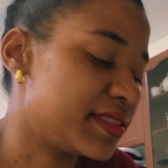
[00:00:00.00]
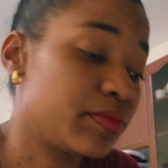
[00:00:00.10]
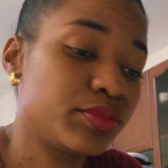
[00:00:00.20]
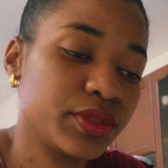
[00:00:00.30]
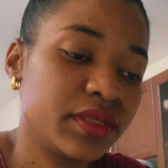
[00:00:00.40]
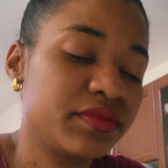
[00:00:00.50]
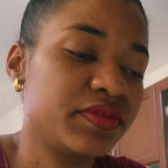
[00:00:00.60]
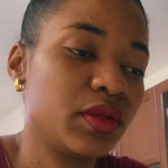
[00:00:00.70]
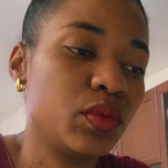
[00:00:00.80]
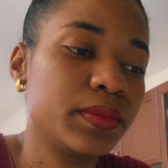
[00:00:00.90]
as a
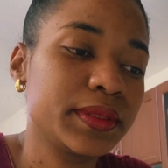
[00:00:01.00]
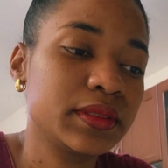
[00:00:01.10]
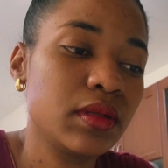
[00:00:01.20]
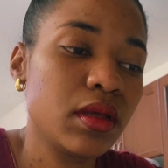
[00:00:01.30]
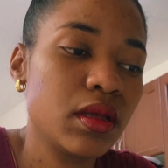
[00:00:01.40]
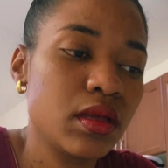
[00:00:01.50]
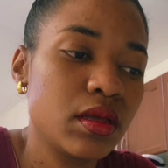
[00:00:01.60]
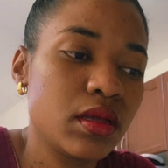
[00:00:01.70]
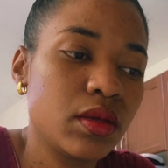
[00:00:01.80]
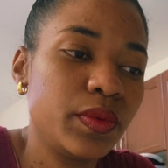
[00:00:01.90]
prayerful woman,
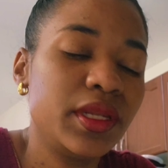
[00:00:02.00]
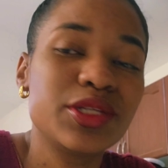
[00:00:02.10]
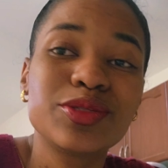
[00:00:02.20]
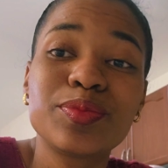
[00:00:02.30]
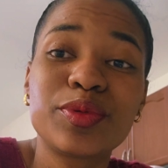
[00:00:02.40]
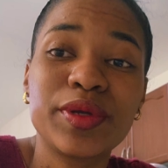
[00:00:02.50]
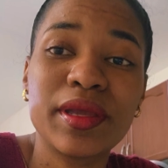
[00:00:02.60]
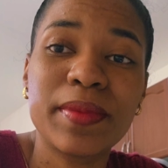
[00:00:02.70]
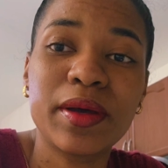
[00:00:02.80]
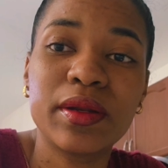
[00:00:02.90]
we need to
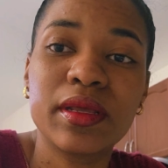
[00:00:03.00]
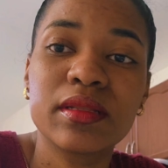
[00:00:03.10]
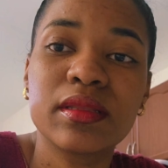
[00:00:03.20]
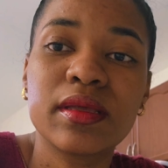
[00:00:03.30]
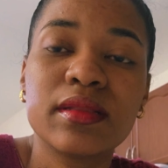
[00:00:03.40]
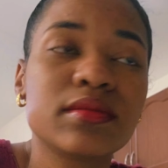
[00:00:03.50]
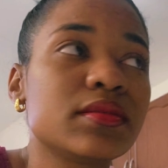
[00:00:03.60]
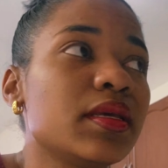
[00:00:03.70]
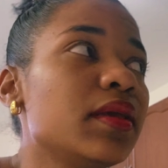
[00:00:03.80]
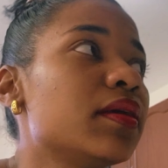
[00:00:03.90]
pray about it
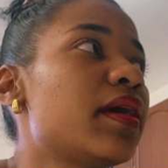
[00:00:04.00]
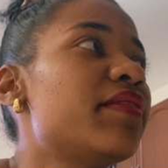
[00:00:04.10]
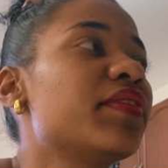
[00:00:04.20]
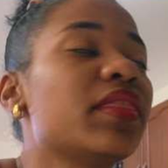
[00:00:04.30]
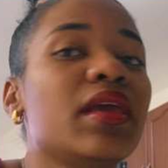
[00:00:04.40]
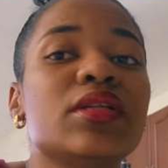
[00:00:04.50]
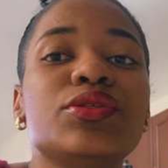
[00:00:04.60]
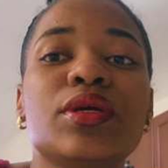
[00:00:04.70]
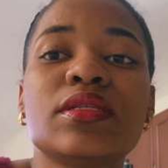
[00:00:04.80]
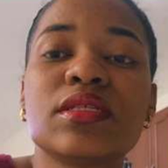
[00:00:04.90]
and take everything
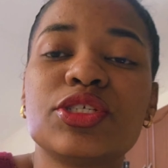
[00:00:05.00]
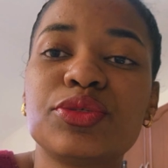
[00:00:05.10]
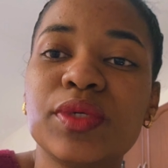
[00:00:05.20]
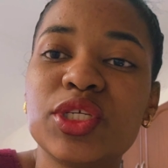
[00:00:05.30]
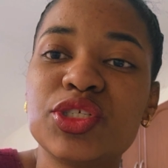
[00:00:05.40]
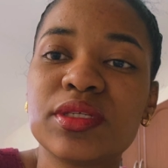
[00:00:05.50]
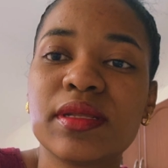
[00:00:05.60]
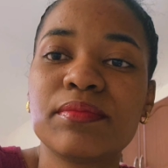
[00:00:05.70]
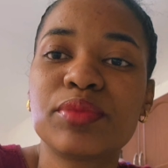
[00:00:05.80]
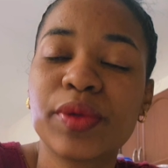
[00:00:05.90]
into consideration
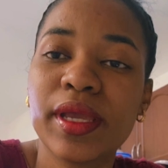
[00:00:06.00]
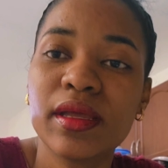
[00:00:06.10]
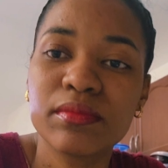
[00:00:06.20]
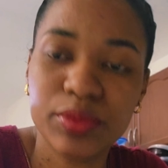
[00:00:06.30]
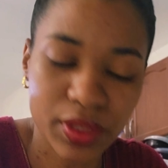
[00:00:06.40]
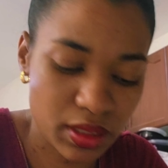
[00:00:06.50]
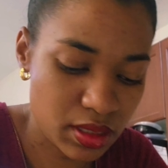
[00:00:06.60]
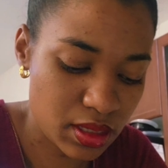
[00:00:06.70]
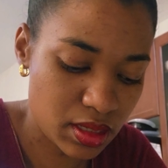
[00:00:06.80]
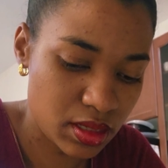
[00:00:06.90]
and pray and pray.
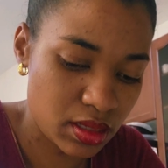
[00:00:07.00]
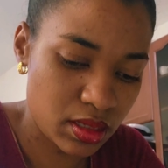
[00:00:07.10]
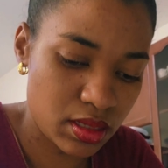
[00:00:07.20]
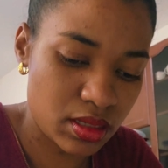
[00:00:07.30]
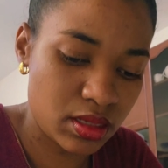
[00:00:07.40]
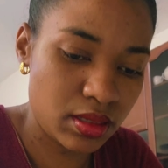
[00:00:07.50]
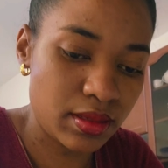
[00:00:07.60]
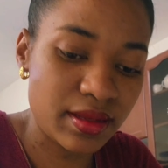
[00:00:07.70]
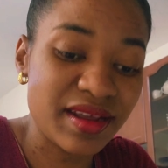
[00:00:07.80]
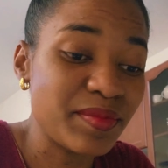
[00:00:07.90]

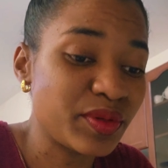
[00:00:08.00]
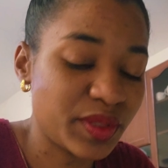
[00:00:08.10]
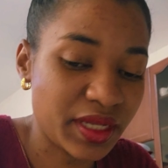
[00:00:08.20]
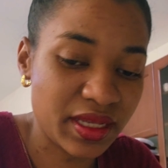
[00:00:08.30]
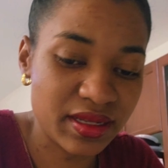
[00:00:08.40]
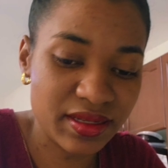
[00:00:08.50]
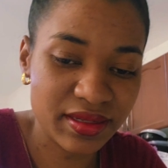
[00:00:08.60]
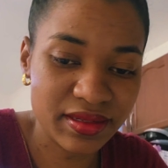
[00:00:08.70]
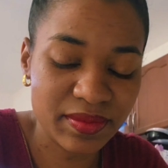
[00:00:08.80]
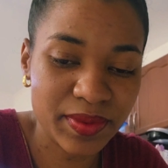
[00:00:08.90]
And I'm praying,
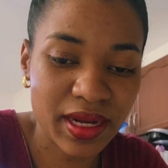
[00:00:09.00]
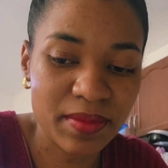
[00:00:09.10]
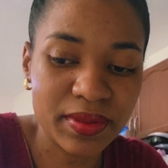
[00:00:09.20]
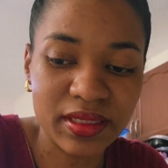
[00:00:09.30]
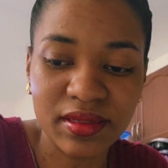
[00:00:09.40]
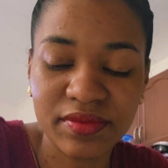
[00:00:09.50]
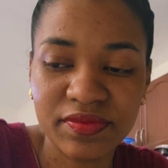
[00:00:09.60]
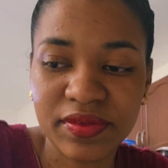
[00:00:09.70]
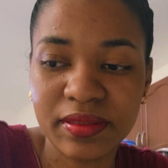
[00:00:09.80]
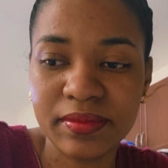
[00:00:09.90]
but I
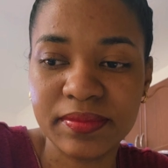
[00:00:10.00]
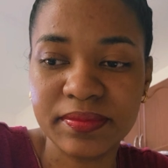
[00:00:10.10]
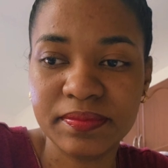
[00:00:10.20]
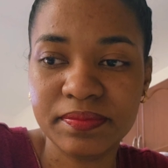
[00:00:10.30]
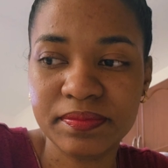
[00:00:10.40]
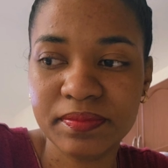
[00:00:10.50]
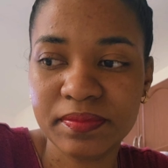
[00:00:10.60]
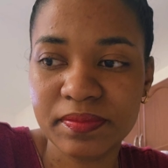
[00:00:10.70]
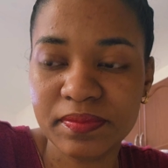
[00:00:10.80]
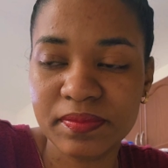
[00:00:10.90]
believe um,
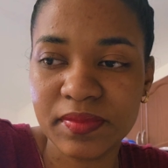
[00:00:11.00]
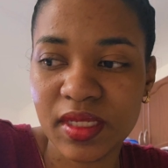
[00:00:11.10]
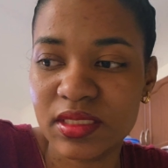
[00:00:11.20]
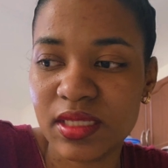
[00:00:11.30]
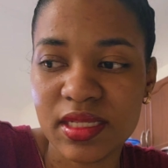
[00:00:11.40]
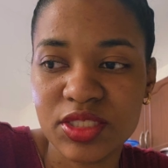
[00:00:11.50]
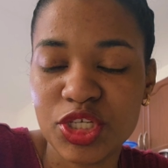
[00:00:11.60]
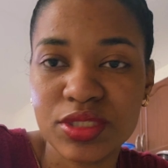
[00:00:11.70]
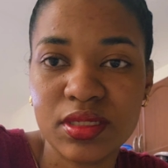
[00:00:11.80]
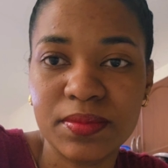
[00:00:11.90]
this has
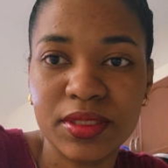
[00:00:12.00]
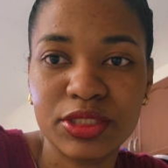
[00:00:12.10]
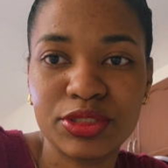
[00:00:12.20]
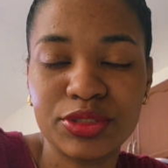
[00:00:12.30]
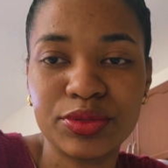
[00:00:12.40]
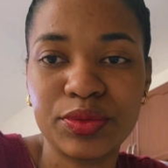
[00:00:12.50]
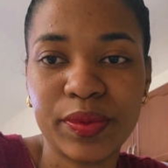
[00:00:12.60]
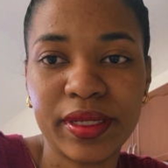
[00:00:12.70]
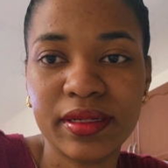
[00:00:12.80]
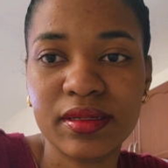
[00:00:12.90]
just something to do
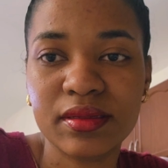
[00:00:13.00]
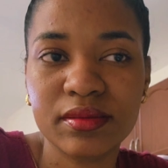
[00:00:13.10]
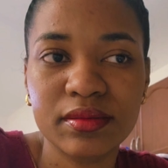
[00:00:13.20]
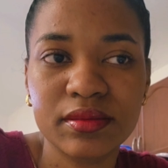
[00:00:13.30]
with,